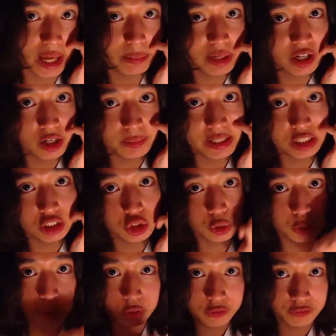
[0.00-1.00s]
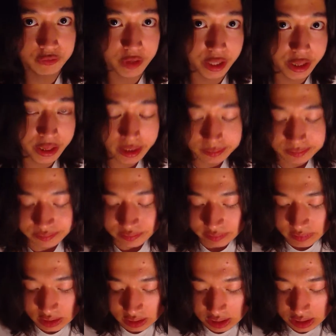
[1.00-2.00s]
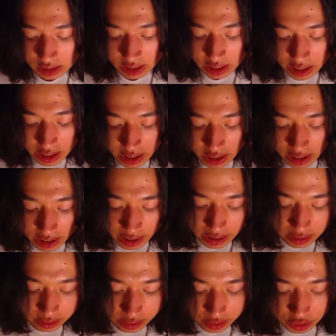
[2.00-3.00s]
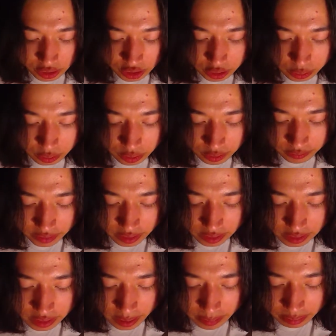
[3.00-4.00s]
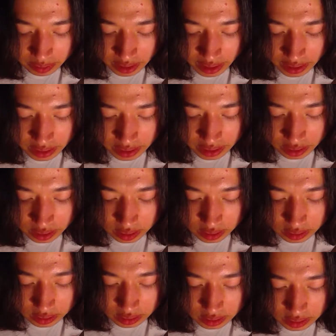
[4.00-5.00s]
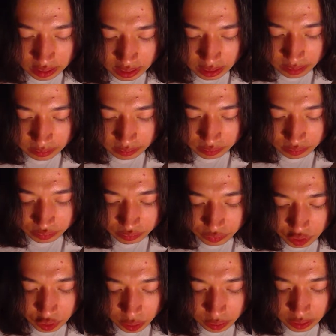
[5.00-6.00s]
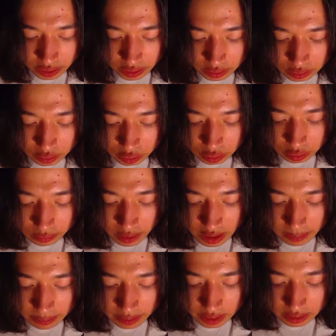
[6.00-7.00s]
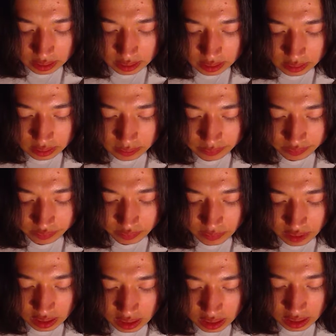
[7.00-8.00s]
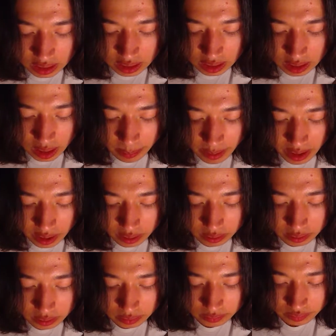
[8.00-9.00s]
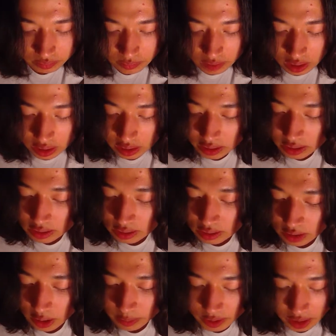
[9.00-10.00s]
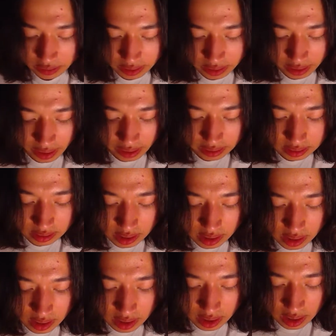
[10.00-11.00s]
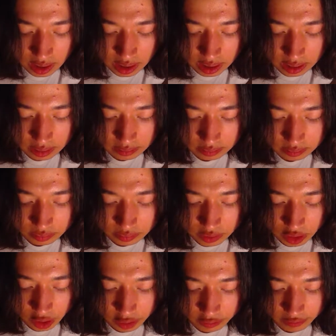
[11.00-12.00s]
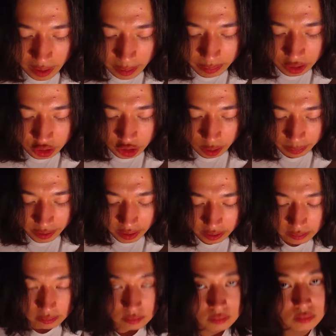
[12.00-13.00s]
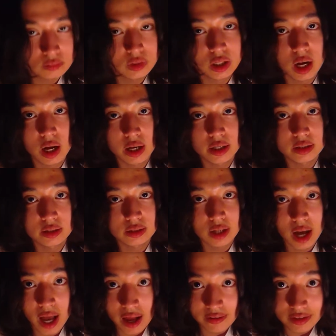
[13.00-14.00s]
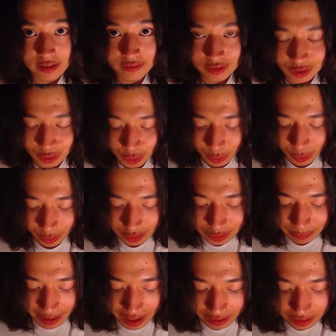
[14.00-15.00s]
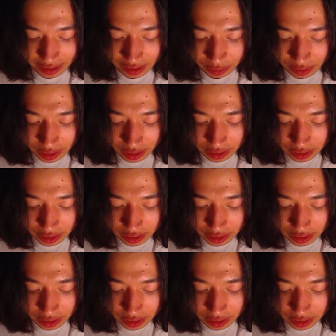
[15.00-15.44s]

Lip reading: I'm here to be truthful. In addition to all of this, I'm planning on talking to Maripas about, this is Top Coat, yes, going fabric shopping. Guys, I haven't even talked about it.